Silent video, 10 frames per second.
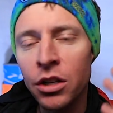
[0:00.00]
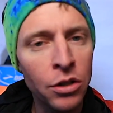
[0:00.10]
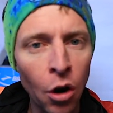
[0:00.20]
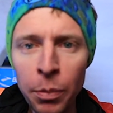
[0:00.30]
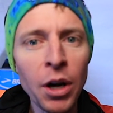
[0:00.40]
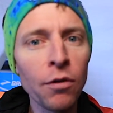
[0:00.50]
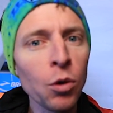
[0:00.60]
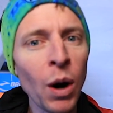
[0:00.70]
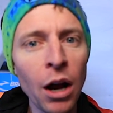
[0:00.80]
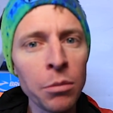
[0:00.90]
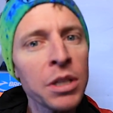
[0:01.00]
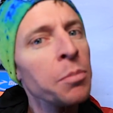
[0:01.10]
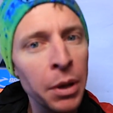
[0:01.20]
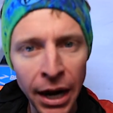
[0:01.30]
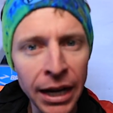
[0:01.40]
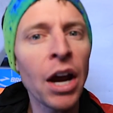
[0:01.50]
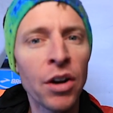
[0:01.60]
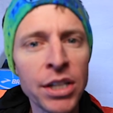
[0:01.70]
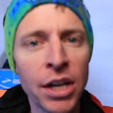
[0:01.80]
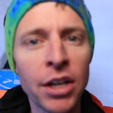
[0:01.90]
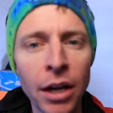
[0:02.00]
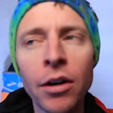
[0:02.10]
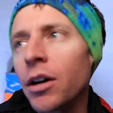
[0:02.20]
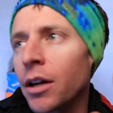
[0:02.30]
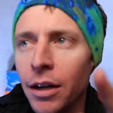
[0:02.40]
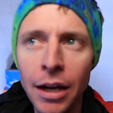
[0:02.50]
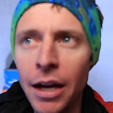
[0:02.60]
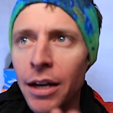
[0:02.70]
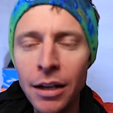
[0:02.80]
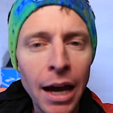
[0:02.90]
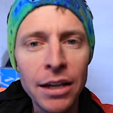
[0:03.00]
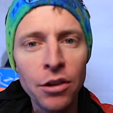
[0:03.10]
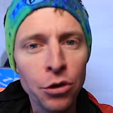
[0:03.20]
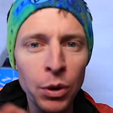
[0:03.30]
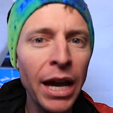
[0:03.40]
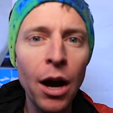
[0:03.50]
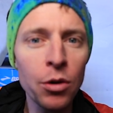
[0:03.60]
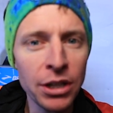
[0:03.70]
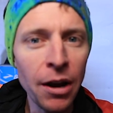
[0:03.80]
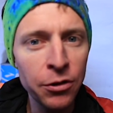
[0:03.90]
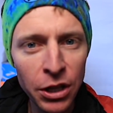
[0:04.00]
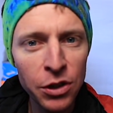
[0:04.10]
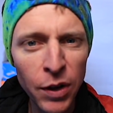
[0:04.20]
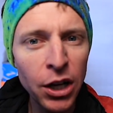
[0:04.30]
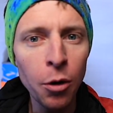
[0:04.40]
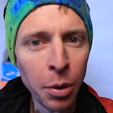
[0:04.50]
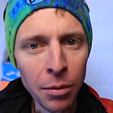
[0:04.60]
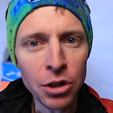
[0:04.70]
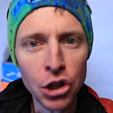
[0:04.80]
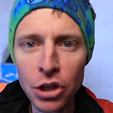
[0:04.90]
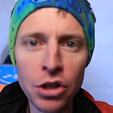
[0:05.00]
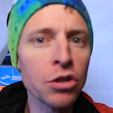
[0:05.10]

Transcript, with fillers: don't be overwhelmed, but I guarantee you, in like three hours after this video publishes,